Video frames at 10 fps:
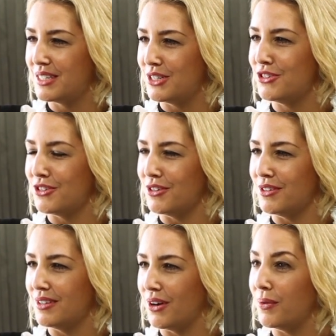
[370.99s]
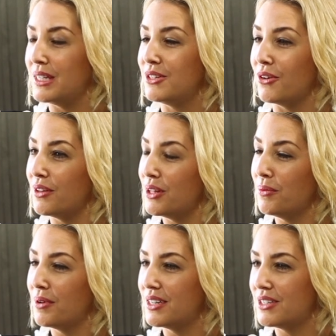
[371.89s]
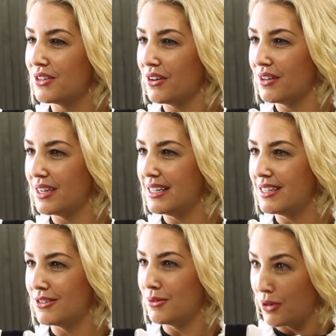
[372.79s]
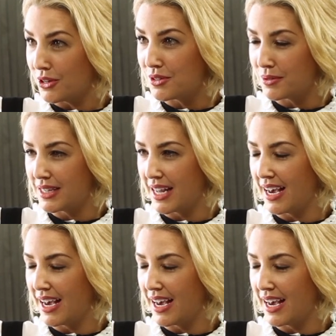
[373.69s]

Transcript: Did you always know that you wanted to go into what you're doing